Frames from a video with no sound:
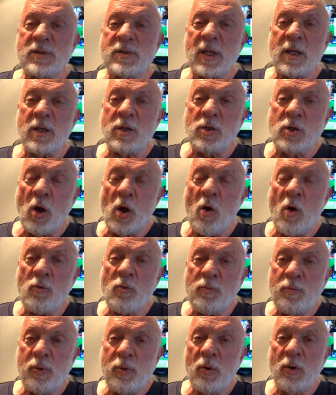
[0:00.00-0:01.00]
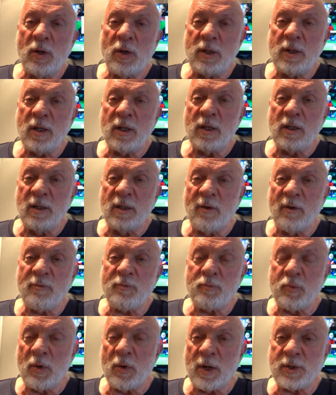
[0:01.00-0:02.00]
is they don't put
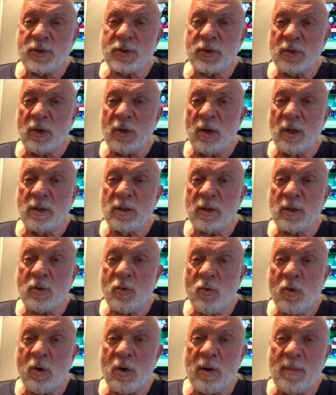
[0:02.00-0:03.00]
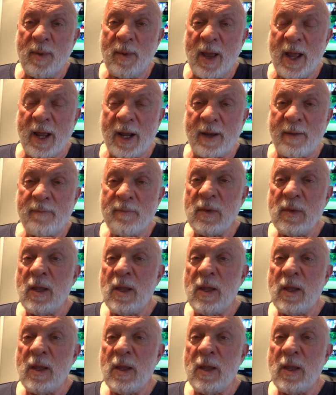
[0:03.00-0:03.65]
enough pressure on the quarterback